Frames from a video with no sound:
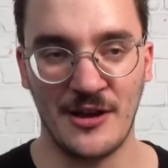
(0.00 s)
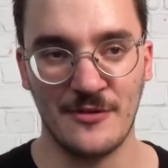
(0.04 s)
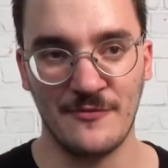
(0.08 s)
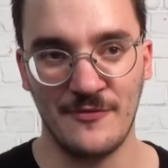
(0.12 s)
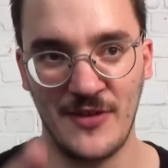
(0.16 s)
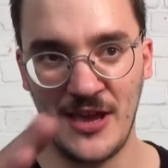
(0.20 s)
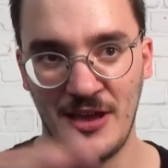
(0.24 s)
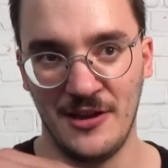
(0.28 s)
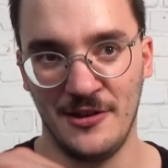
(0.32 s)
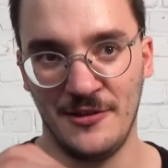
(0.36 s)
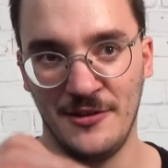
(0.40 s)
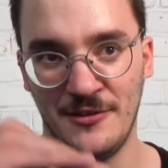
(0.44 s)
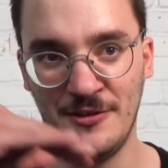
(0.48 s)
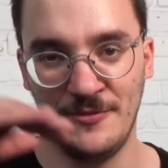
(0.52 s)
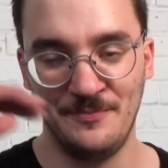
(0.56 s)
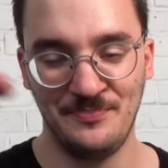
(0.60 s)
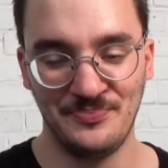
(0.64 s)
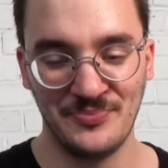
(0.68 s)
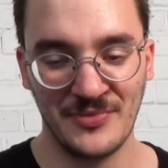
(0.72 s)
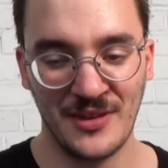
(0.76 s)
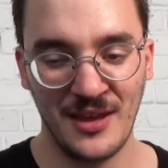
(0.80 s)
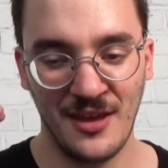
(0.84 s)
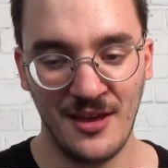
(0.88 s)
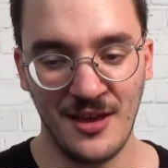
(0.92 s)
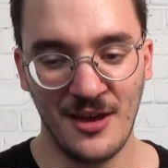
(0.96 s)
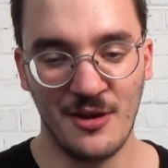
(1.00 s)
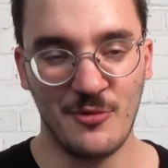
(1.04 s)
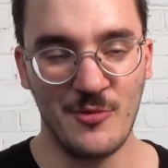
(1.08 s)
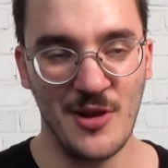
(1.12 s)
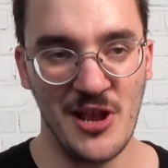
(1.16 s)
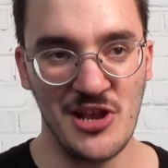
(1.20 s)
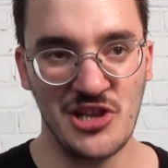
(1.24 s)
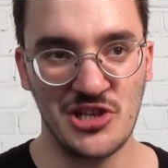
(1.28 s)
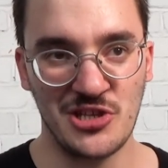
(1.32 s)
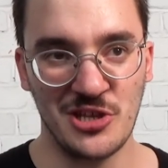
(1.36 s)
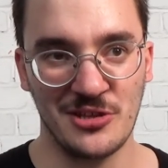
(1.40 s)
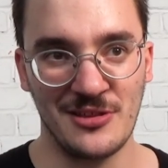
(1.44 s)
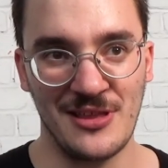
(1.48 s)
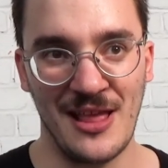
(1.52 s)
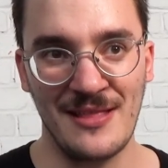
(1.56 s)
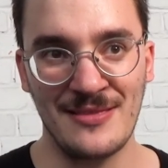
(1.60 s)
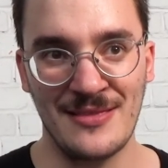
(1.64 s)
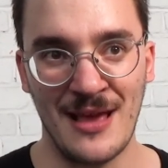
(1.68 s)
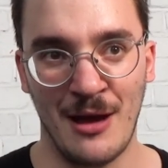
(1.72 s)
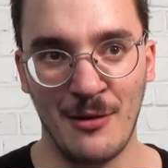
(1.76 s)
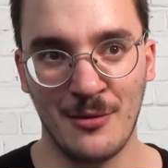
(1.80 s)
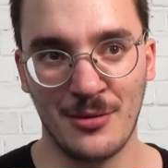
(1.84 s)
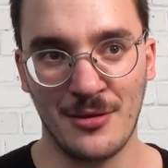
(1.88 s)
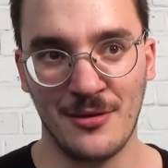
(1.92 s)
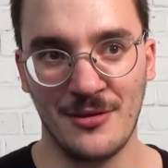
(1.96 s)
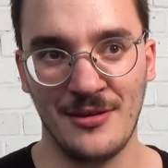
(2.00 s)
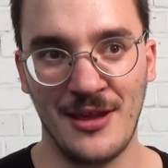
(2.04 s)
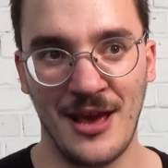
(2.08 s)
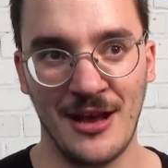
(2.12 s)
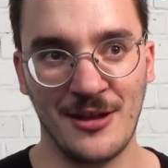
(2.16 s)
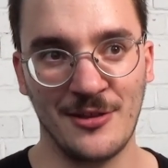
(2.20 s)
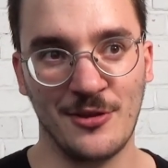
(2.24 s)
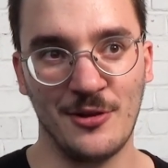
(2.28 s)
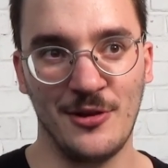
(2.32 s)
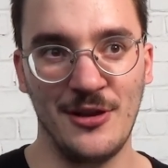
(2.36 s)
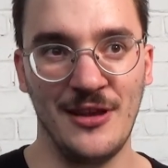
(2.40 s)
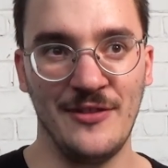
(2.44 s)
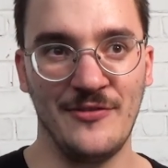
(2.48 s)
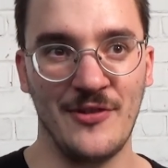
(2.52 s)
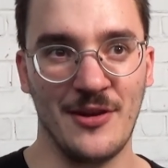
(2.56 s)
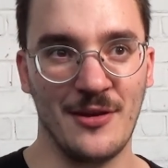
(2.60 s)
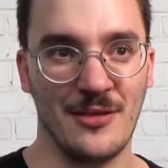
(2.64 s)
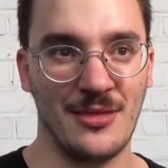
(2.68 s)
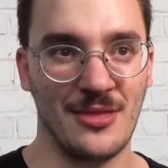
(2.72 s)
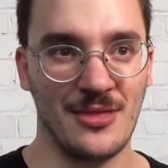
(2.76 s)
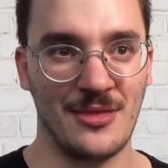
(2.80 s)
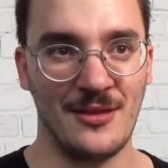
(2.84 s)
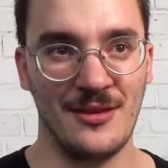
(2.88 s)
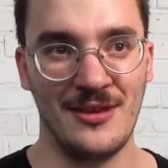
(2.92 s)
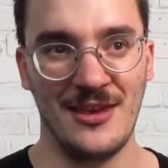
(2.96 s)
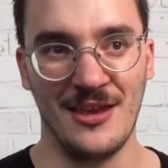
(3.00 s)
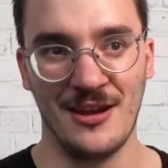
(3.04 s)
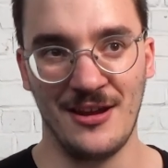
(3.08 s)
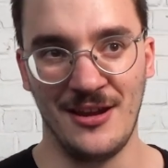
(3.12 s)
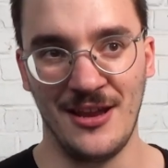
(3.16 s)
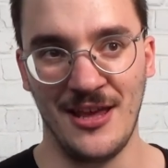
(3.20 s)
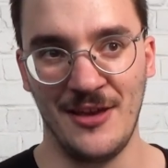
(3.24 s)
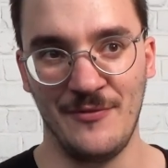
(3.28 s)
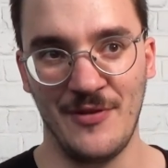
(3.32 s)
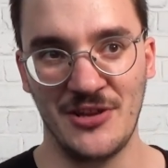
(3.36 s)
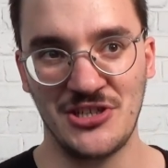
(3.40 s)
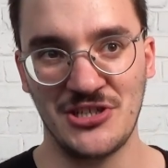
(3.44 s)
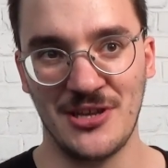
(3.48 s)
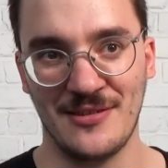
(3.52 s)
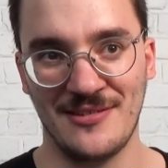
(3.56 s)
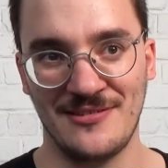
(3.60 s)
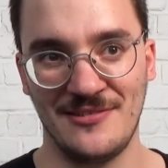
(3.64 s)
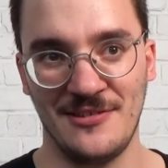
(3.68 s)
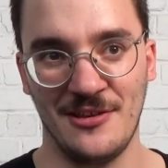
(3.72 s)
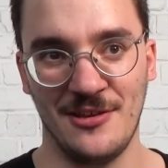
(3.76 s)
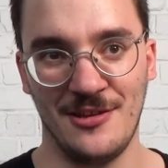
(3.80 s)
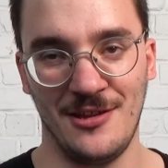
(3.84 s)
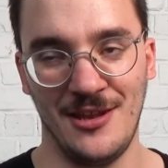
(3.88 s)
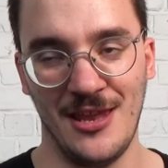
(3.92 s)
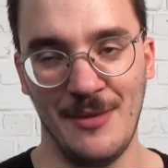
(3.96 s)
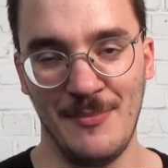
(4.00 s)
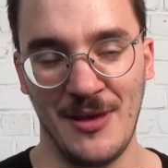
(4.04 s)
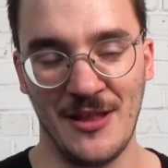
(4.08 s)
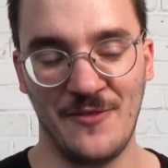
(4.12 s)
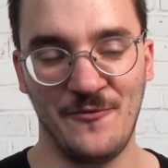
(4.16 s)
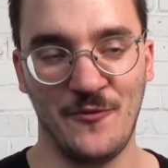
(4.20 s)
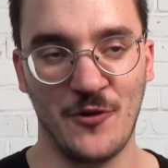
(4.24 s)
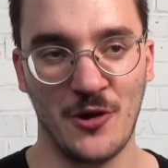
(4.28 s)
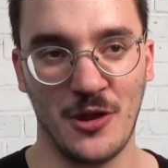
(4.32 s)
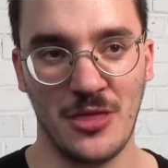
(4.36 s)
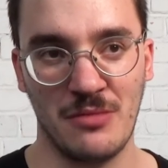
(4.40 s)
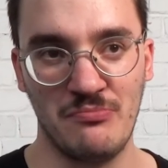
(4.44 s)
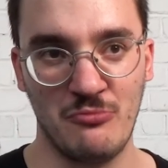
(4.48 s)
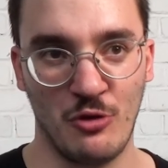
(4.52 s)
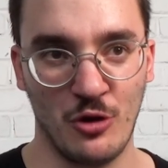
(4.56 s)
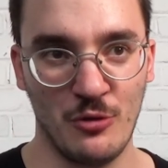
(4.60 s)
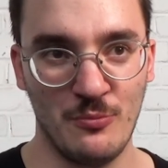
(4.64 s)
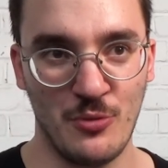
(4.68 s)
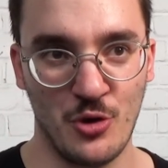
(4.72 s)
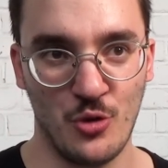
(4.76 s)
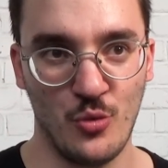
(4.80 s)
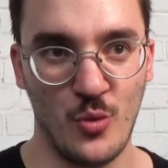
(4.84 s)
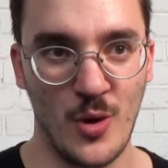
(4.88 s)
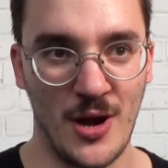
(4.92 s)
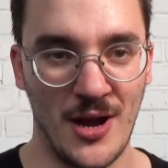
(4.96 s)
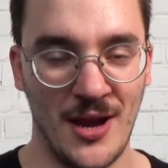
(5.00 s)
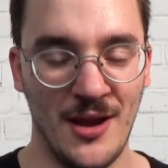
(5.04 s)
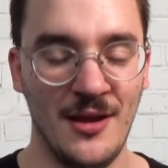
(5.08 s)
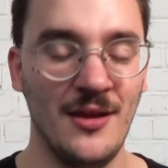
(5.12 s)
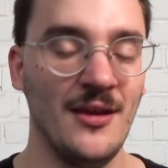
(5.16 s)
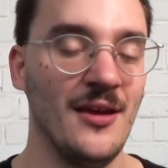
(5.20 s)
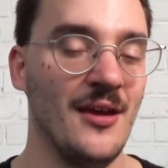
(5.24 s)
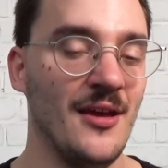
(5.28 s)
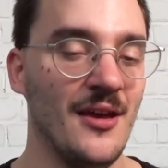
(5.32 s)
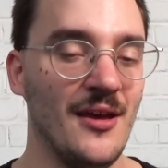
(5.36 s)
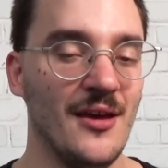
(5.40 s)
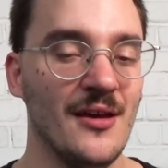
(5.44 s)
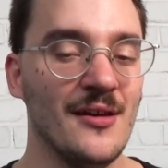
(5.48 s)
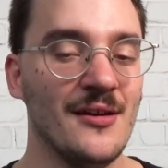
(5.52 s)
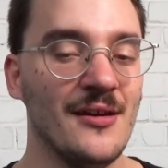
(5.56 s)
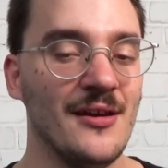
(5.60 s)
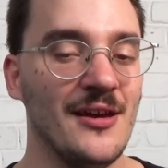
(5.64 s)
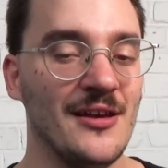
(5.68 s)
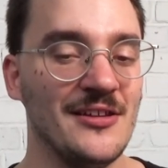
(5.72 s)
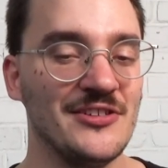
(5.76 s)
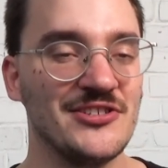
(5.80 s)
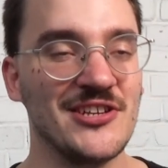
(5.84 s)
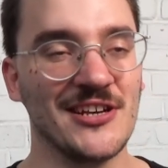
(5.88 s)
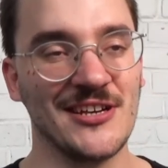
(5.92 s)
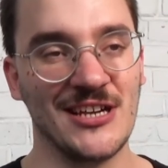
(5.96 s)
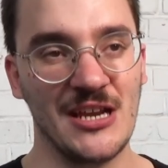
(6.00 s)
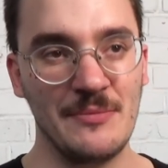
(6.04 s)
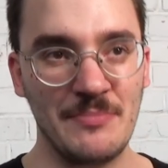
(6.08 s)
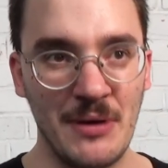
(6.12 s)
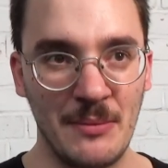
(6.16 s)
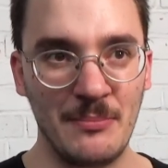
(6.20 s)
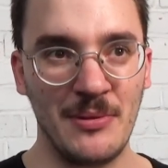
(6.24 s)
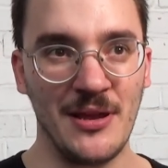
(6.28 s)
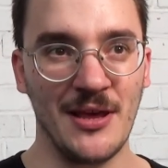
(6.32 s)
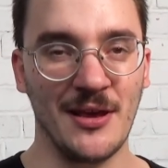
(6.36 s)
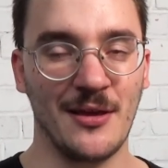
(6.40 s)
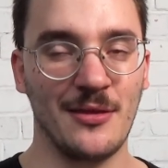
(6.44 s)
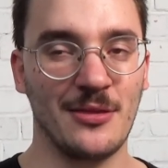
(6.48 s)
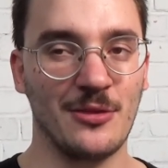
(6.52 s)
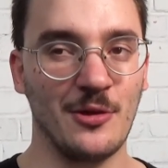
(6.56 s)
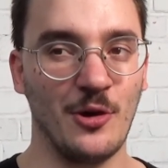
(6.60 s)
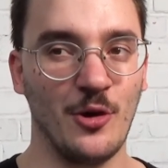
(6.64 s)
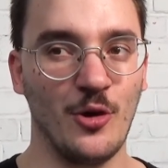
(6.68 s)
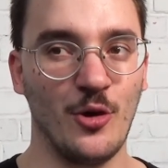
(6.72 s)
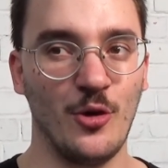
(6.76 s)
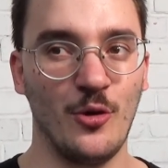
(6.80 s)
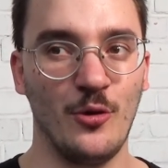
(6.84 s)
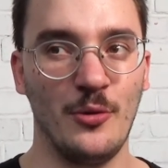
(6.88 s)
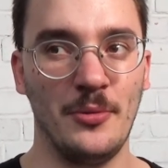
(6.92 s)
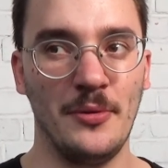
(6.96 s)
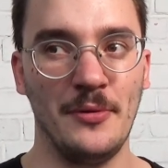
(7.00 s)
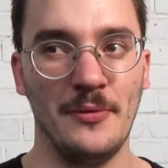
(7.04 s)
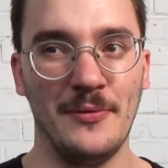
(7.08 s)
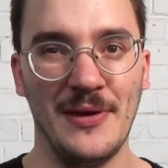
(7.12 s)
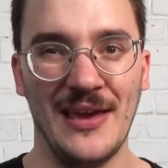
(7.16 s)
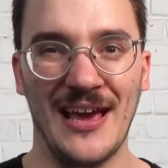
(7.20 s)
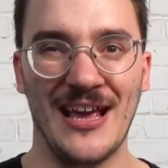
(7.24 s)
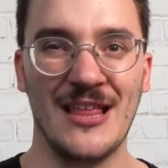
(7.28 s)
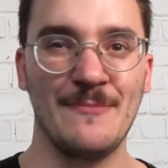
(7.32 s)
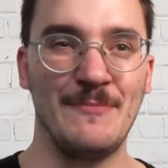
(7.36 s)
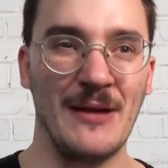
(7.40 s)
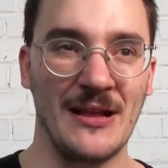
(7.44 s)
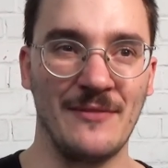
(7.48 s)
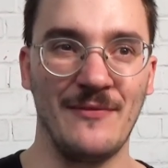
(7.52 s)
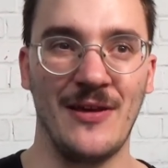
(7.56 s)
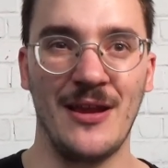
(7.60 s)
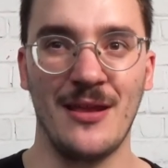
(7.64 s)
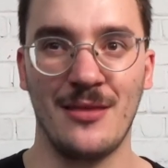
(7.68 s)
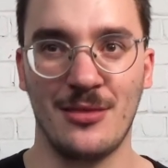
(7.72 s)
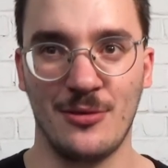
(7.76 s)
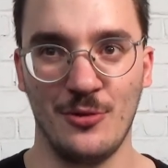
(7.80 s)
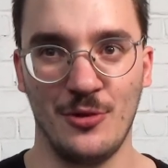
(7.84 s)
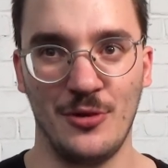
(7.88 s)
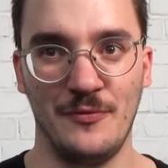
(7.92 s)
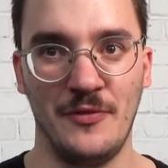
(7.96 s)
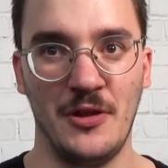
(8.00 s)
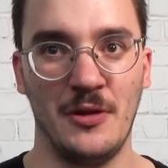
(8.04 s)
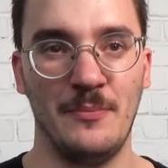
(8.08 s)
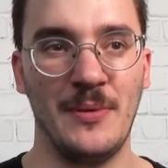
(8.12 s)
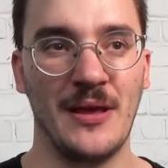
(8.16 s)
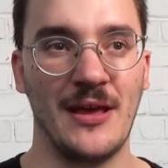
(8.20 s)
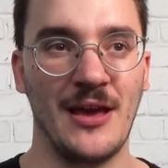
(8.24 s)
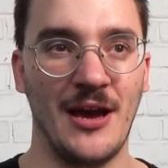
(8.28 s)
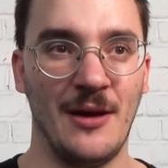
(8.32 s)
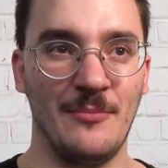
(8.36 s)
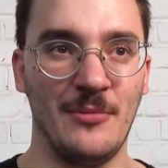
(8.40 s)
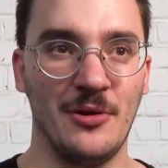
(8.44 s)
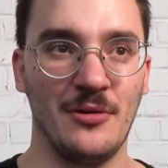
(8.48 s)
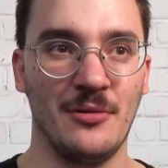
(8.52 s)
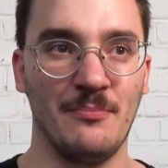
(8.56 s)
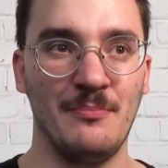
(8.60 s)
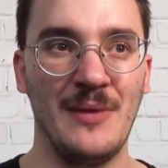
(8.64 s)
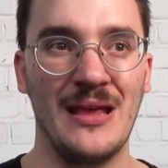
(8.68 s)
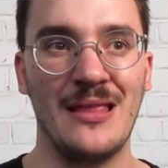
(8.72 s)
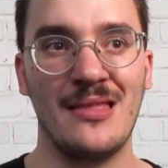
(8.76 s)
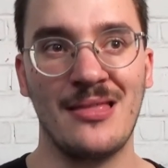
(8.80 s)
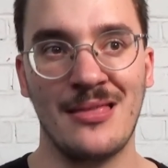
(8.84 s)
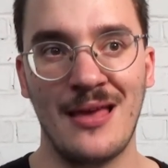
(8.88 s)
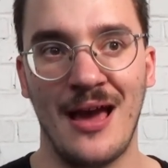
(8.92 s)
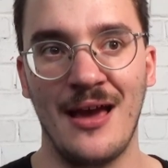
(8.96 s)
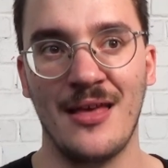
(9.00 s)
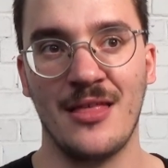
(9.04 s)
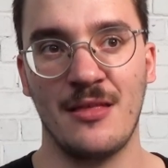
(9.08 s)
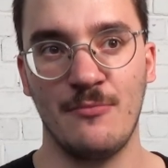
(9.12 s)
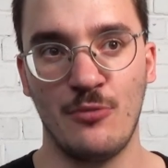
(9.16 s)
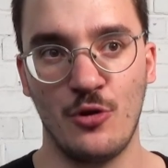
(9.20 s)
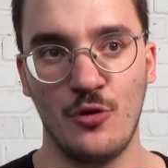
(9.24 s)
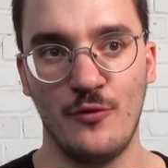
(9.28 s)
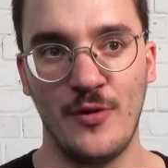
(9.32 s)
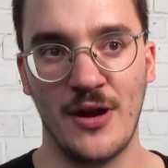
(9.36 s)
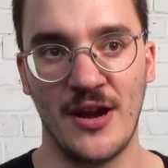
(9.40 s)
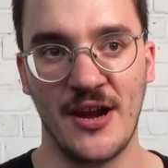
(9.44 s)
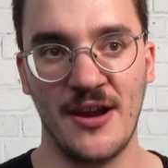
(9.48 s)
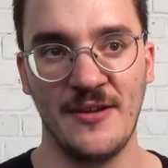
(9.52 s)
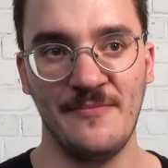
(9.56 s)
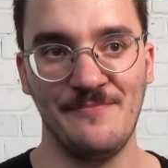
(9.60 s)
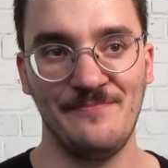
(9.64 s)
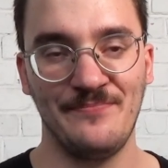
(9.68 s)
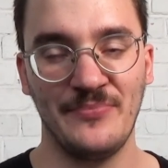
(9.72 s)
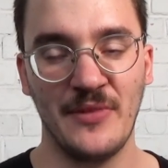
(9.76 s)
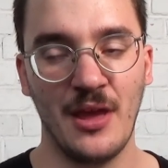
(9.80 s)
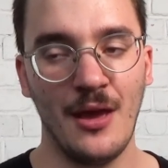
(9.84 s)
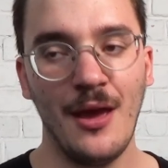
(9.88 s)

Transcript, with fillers: will uh, reach the 10,000 hectoliters yearly, which is the limit for a small brewery in Czech Republic. So we expect very soon we'll become a mid-sized brewery.